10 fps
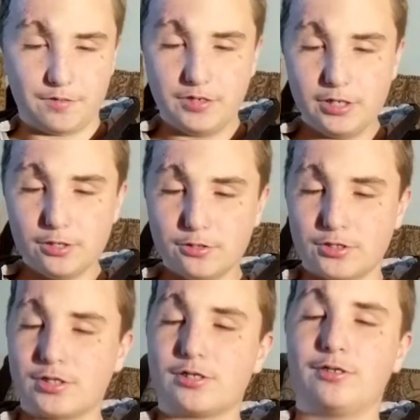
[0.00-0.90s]
even
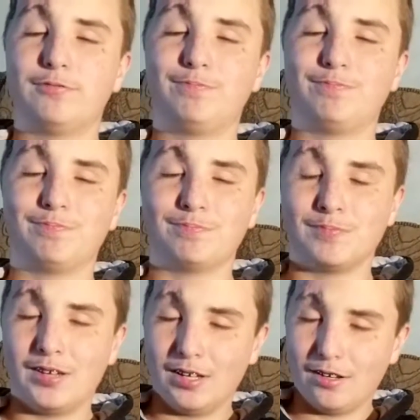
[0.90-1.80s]
use.
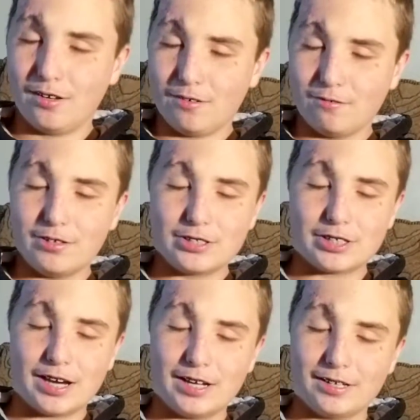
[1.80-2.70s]

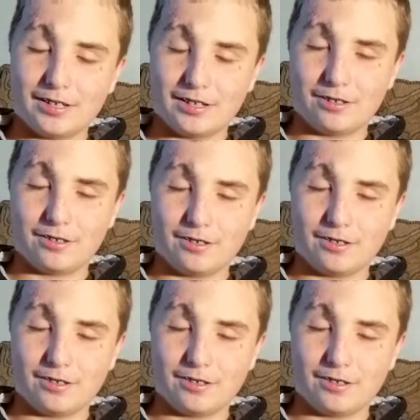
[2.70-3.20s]
Which kinda